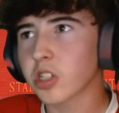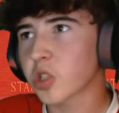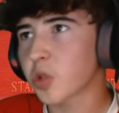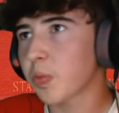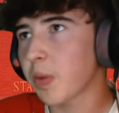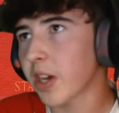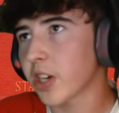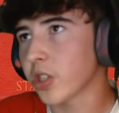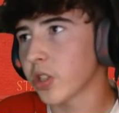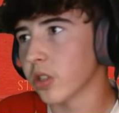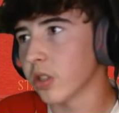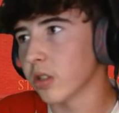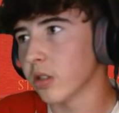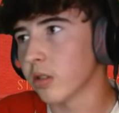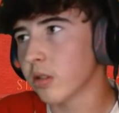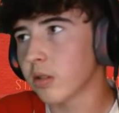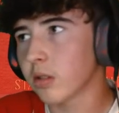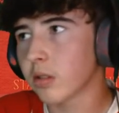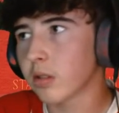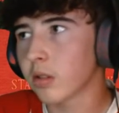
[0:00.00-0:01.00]
special?
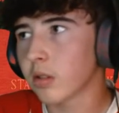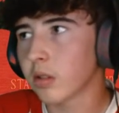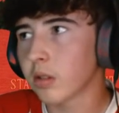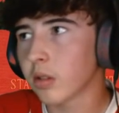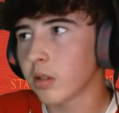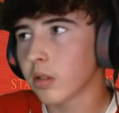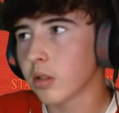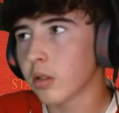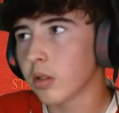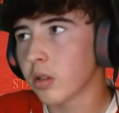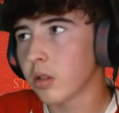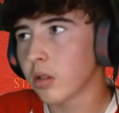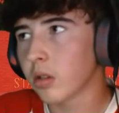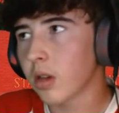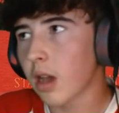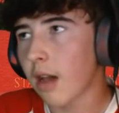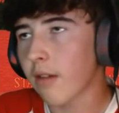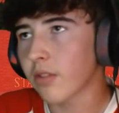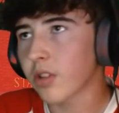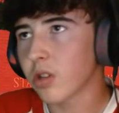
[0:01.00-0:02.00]

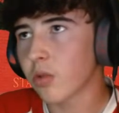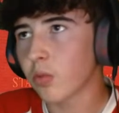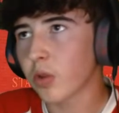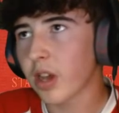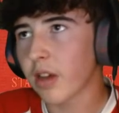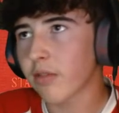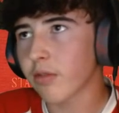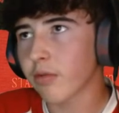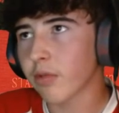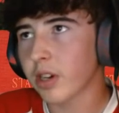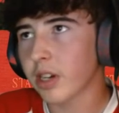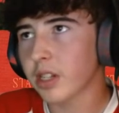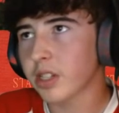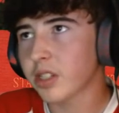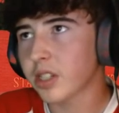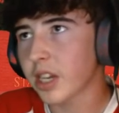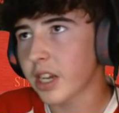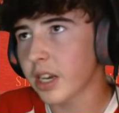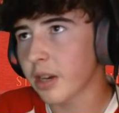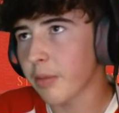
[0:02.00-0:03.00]
We haven't really
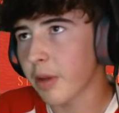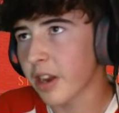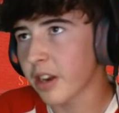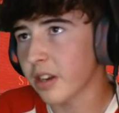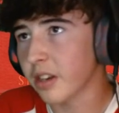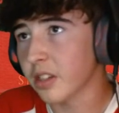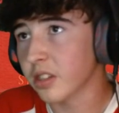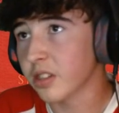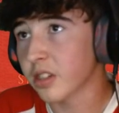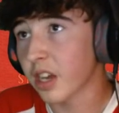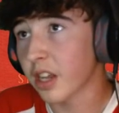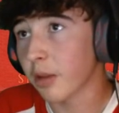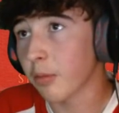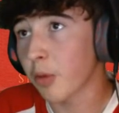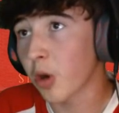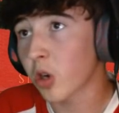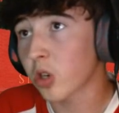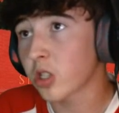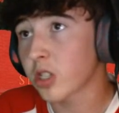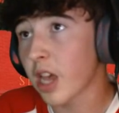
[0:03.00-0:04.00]
seen him heading inside the
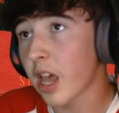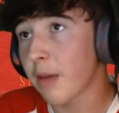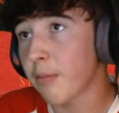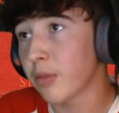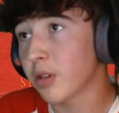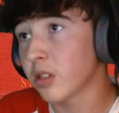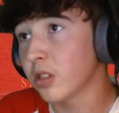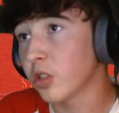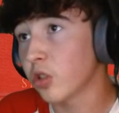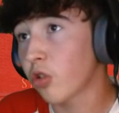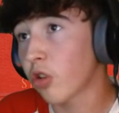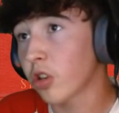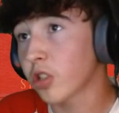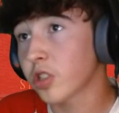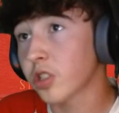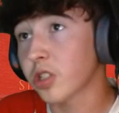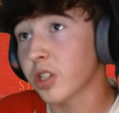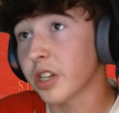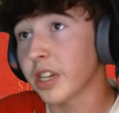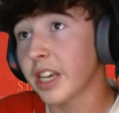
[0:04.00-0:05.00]
box. Embleton
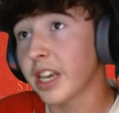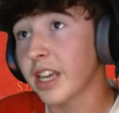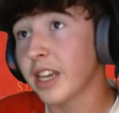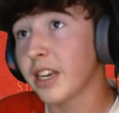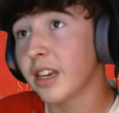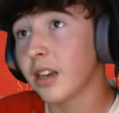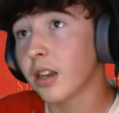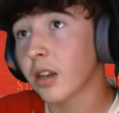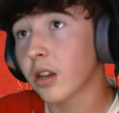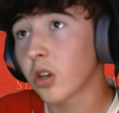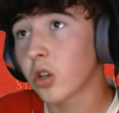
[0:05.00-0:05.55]
crosses it in.